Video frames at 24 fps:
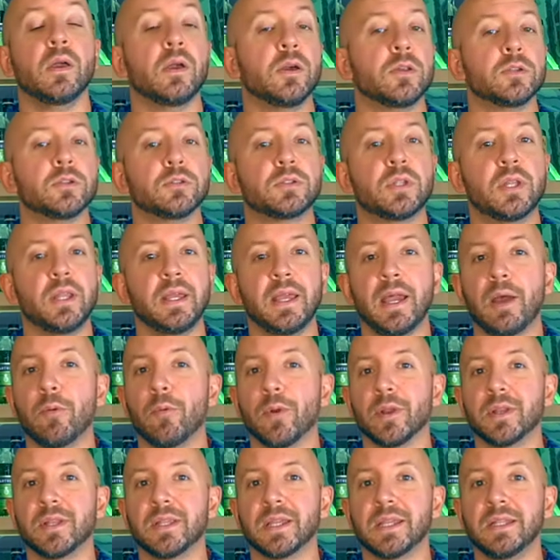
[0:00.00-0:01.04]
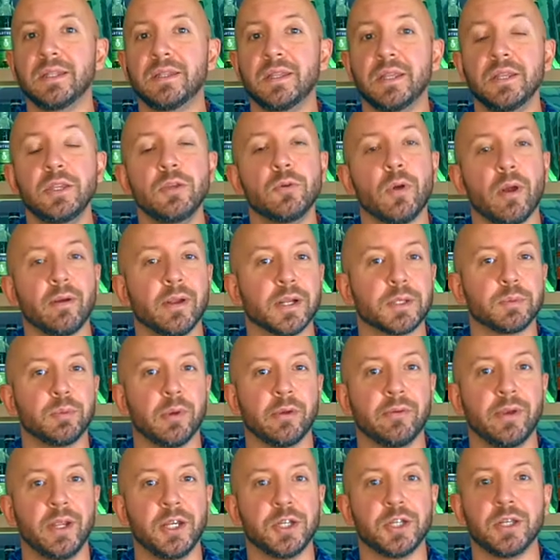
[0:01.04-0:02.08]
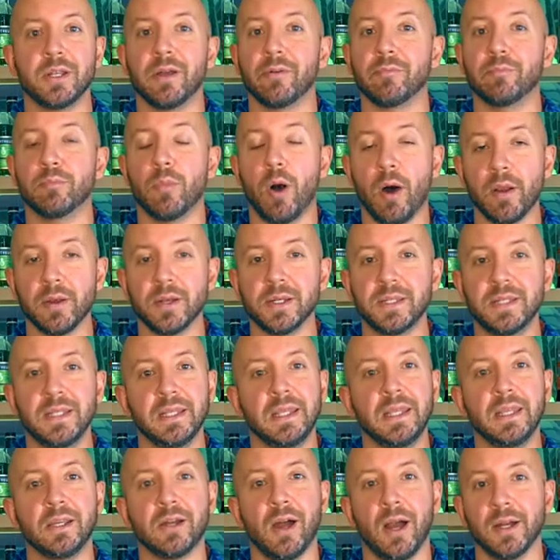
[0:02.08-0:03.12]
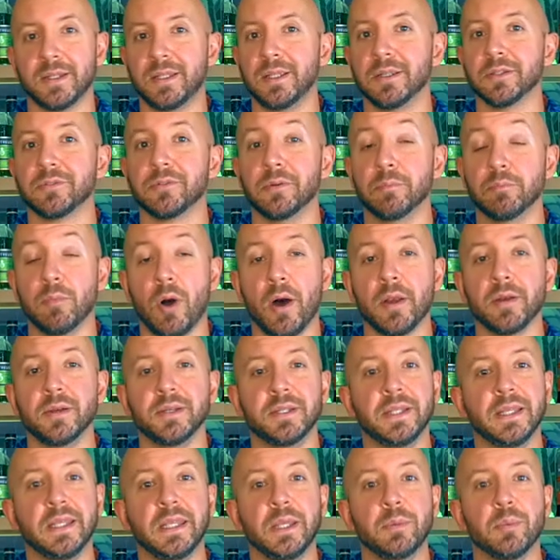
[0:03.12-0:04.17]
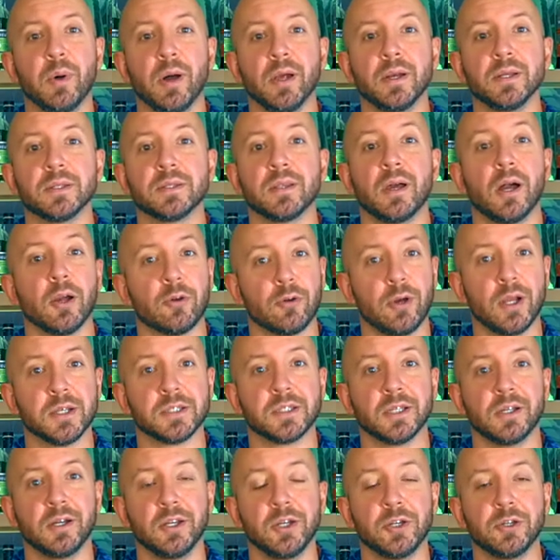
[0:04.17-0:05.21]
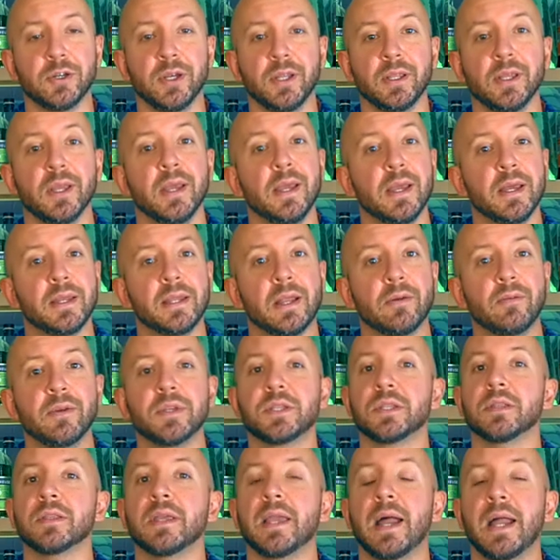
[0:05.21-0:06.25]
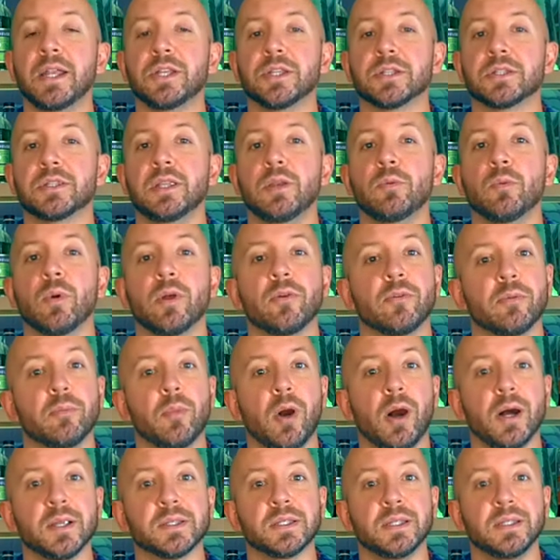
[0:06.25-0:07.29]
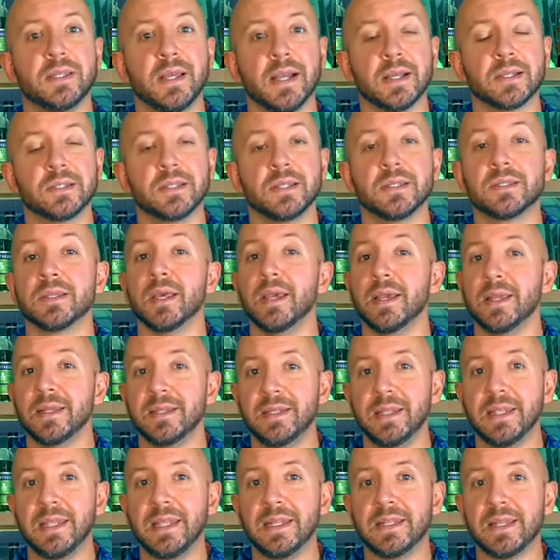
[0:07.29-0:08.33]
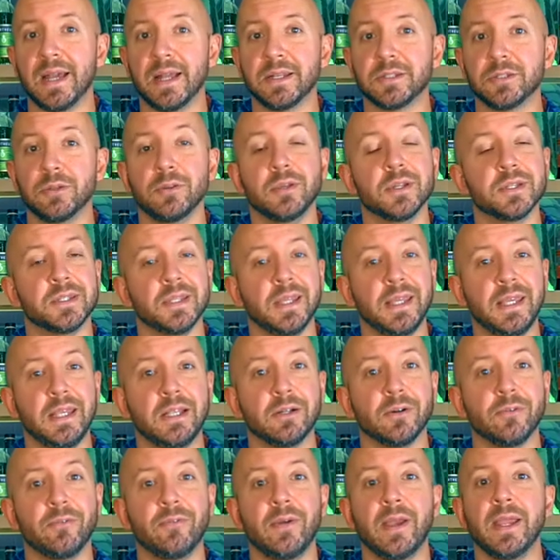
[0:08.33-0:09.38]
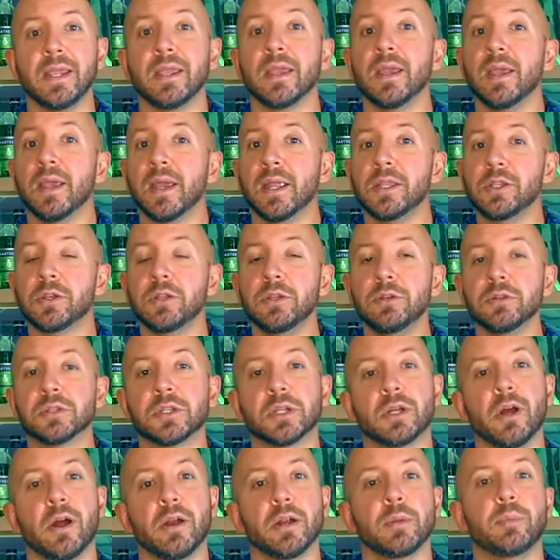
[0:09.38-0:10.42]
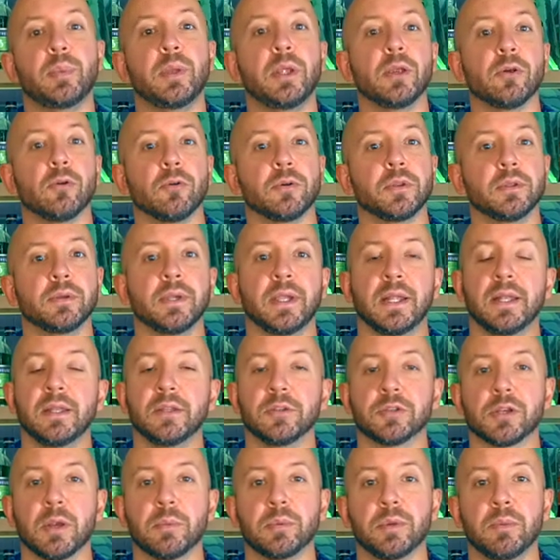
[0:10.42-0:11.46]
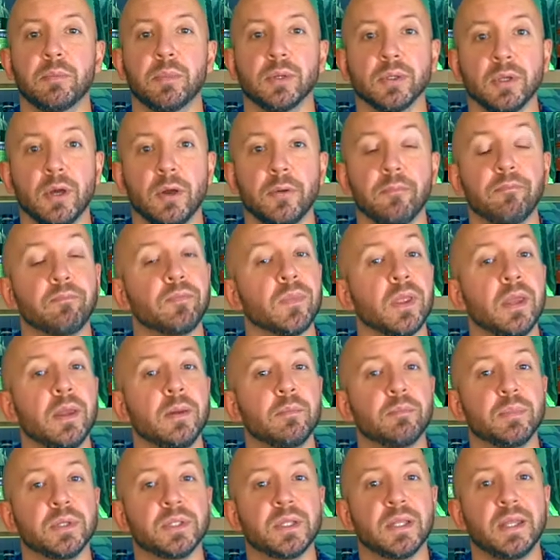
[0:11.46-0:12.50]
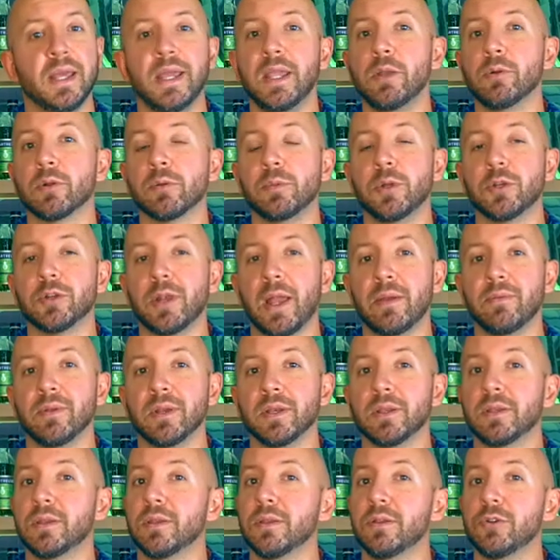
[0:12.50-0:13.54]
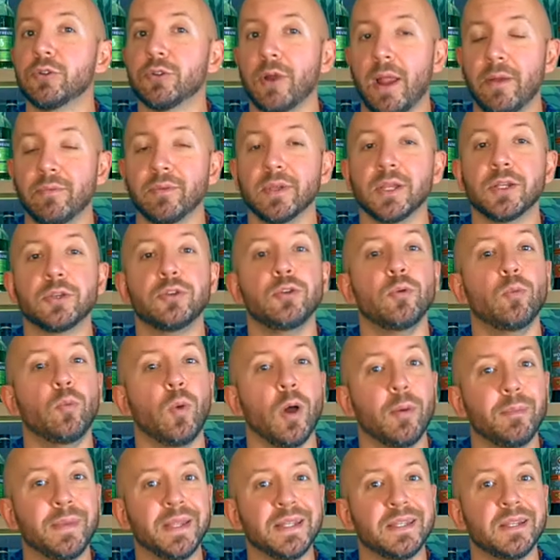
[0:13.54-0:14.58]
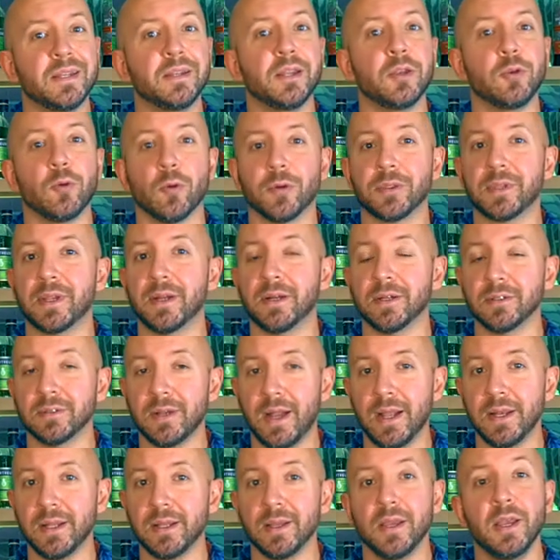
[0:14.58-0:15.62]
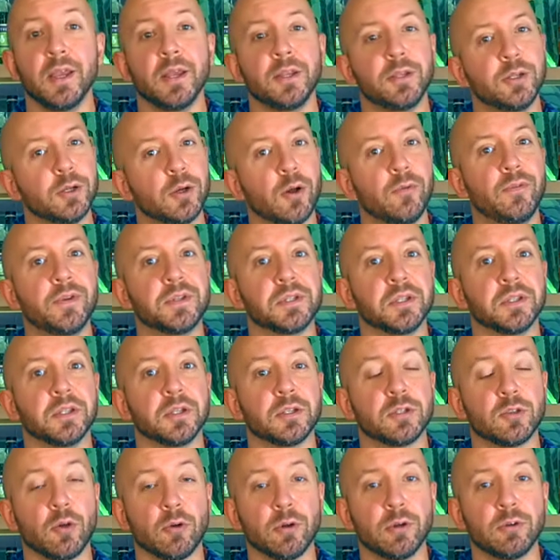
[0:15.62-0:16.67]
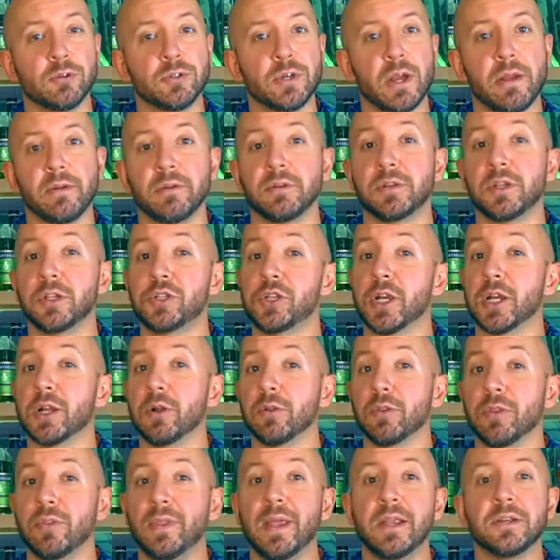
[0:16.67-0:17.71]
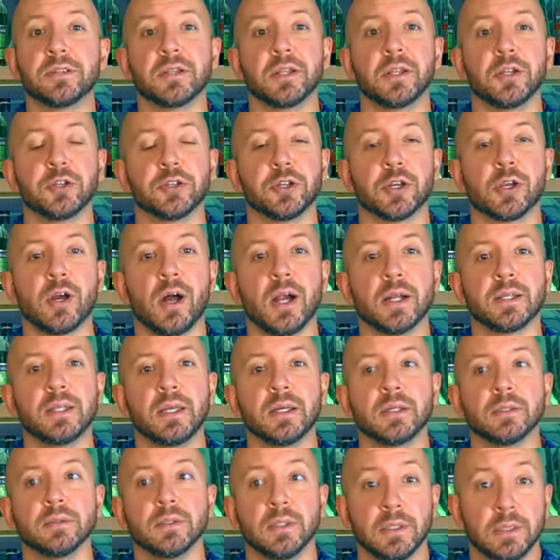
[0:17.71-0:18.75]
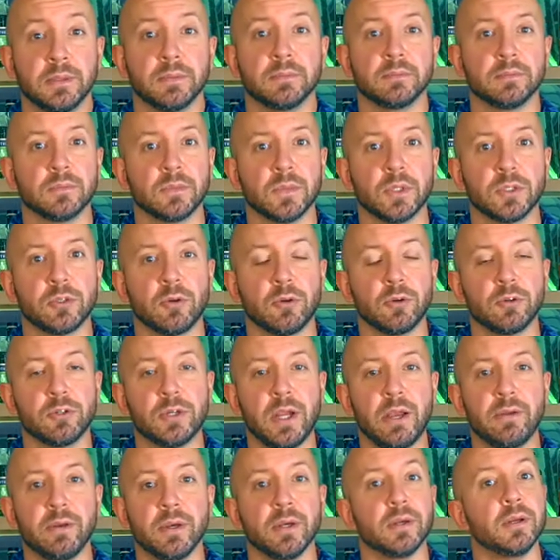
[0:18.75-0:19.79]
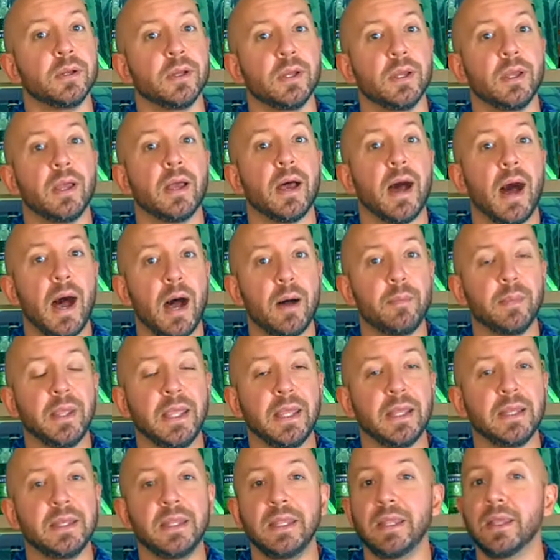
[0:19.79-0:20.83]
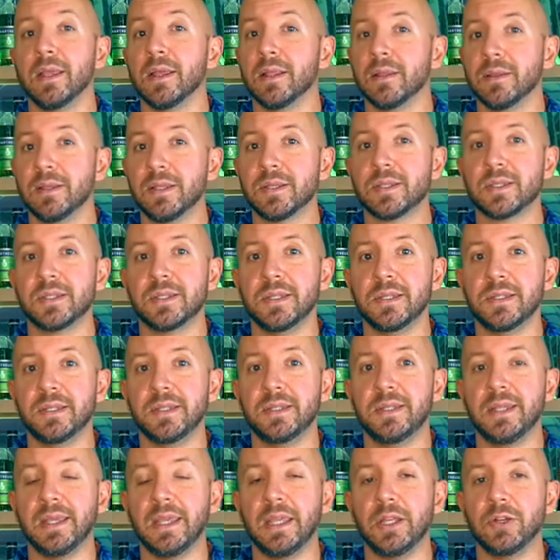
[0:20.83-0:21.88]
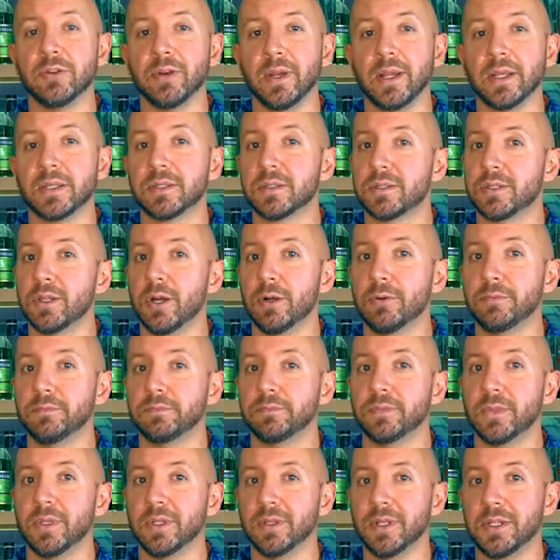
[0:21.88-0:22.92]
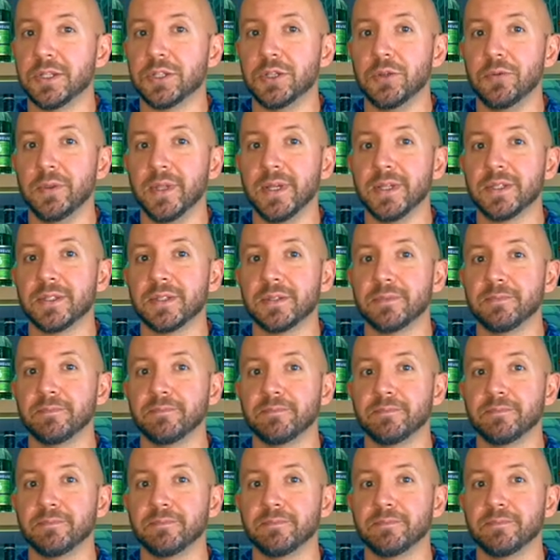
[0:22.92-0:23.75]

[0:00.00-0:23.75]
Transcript: So today I wanted to continue our exploration of modern tiki cocktails from modern tiki bars across the country. Now recently I just did one from Austin, Texas, Tiki Tatsuya's Eagle Fang, and you can use the card up here or the link in the description below. But today we're going to be traveling traveling to Wilmington, North Carolina to go visit the Sorrow Drowner to check out their signature cocktail, the Sorrow Drowner. I'm Andy, this is Easy Tiki Drinks, so let's do this.